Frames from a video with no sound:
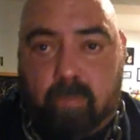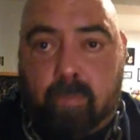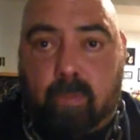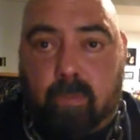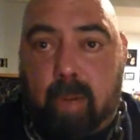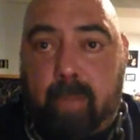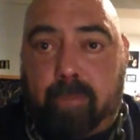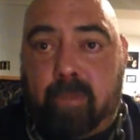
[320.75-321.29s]

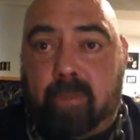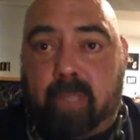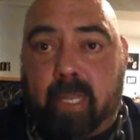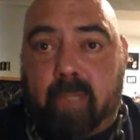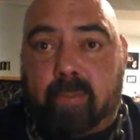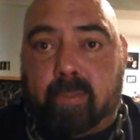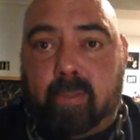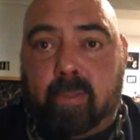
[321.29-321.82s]
for reps and
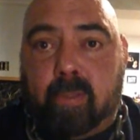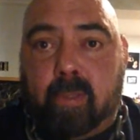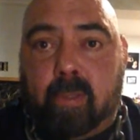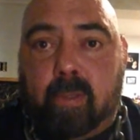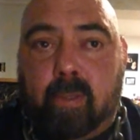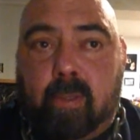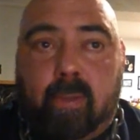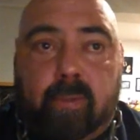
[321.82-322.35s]
sets.
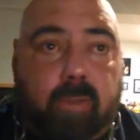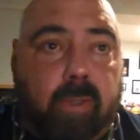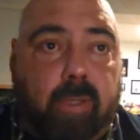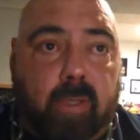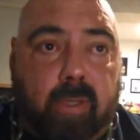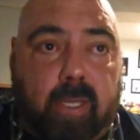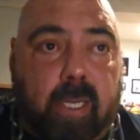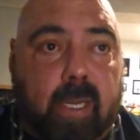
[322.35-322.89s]
So
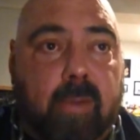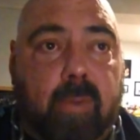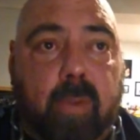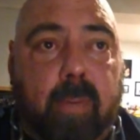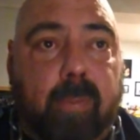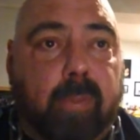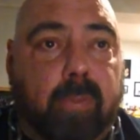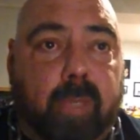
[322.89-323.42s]
you're looking
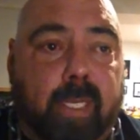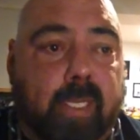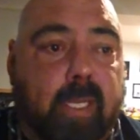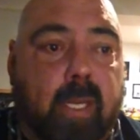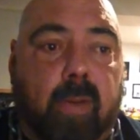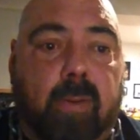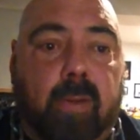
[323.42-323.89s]
anywhere between,